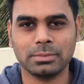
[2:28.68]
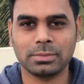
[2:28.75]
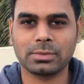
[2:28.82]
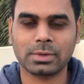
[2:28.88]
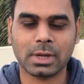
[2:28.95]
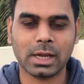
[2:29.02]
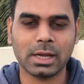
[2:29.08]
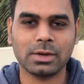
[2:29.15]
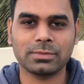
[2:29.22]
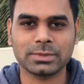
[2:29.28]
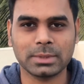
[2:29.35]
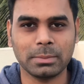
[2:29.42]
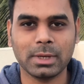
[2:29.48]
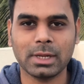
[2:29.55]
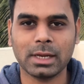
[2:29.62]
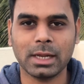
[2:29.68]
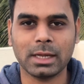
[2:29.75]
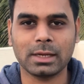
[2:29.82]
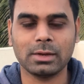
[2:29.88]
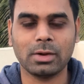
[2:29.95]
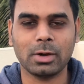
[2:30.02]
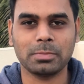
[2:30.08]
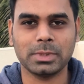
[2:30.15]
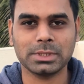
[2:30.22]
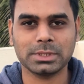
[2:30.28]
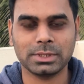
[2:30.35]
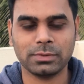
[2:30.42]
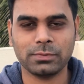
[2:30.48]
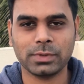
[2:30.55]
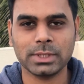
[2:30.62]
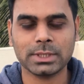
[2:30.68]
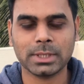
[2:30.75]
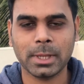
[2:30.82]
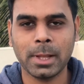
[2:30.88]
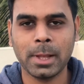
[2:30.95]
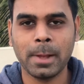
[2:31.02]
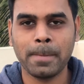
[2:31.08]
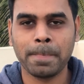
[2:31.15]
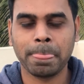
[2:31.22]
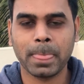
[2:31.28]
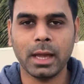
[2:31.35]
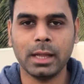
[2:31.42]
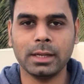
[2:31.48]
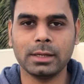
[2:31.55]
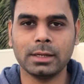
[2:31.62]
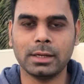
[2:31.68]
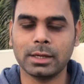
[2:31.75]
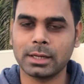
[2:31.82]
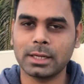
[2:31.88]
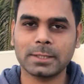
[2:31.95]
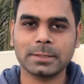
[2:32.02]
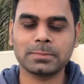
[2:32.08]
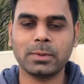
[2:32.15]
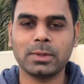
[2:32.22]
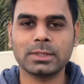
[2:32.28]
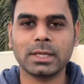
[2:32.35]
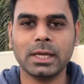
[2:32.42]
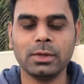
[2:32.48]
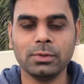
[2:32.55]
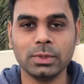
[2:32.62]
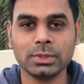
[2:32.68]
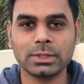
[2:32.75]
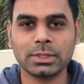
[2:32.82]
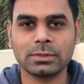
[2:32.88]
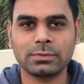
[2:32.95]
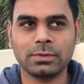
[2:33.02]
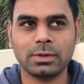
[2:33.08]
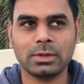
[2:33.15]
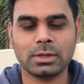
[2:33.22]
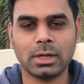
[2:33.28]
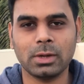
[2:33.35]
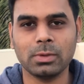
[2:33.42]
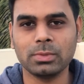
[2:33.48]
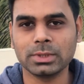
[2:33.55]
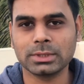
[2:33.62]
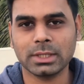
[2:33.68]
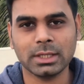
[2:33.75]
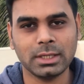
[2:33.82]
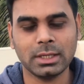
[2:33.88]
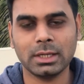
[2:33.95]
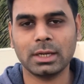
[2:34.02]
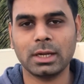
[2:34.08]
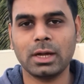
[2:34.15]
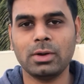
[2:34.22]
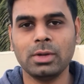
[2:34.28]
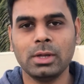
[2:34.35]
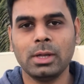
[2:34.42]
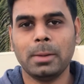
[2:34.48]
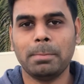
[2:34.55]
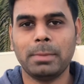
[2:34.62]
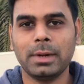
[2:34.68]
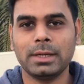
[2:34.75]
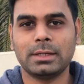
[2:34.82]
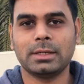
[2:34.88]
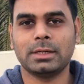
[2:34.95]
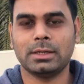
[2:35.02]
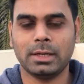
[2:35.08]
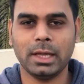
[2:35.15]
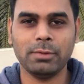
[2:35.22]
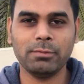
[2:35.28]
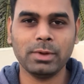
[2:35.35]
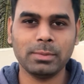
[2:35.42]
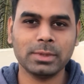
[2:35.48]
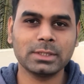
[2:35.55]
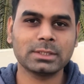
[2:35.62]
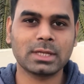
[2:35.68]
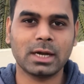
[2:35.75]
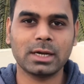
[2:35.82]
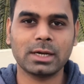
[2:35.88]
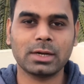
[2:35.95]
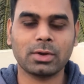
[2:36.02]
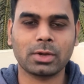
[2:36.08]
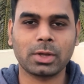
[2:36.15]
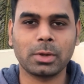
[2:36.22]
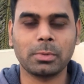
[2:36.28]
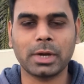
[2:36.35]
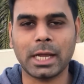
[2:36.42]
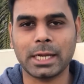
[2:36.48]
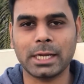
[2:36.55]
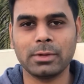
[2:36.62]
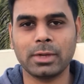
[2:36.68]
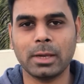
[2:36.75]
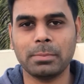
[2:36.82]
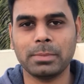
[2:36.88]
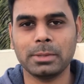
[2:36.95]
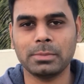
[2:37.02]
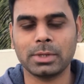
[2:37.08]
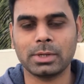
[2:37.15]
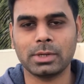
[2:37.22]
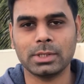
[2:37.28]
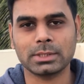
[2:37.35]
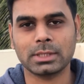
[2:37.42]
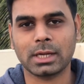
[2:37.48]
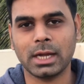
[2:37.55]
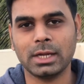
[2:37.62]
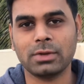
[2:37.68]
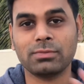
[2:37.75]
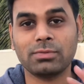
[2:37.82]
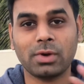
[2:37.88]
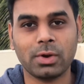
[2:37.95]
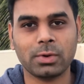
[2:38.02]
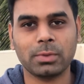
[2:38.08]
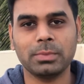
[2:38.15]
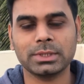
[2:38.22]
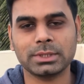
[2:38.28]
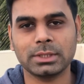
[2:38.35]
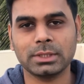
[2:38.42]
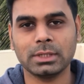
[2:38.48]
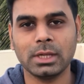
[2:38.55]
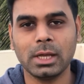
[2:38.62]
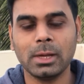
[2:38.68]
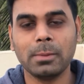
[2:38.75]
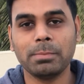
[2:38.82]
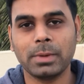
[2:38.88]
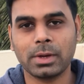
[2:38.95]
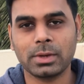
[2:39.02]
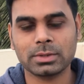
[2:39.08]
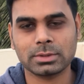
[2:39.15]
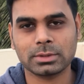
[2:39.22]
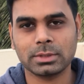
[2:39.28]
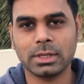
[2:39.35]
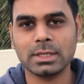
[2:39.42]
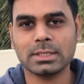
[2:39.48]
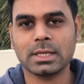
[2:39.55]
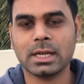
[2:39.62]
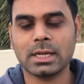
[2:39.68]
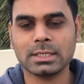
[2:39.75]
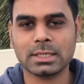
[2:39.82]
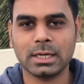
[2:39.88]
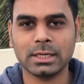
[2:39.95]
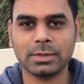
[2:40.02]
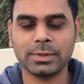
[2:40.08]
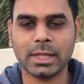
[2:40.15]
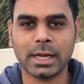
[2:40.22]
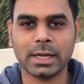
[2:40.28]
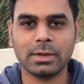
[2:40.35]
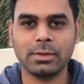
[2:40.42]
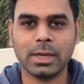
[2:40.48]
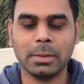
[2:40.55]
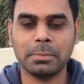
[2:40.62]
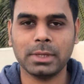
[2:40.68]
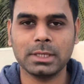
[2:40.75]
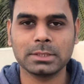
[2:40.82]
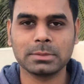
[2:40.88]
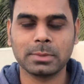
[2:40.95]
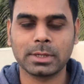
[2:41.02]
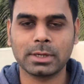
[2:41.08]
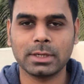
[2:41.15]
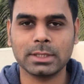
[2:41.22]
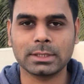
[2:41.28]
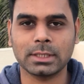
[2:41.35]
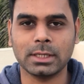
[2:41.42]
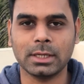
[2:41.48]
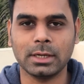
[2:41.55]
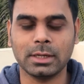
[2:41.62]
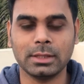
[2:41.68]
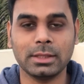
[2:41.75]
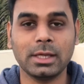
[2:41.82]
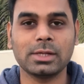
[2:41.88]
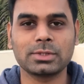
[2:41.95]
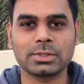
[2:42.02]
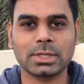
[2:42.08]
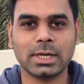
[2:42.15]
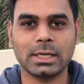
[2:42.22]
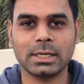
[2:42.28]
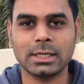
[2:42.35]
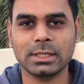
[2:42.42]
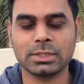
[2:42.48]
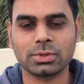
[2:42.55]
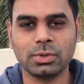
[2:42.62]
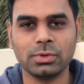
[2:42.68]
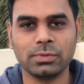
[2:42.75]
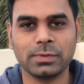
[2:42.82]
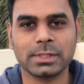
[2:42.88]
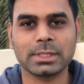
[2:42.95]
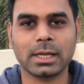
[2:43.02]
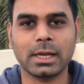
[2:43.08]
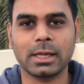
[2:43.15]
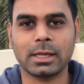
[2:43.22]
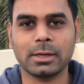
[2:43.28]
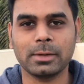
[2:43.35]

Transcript: kind of similar, like not much difference. And Getresponse, I have used it for almost a year now, but everyone started talking about ActiveCompaign because the kind of automation. Because the reason I started with ActiveCompaign is because they also started this cool feature, like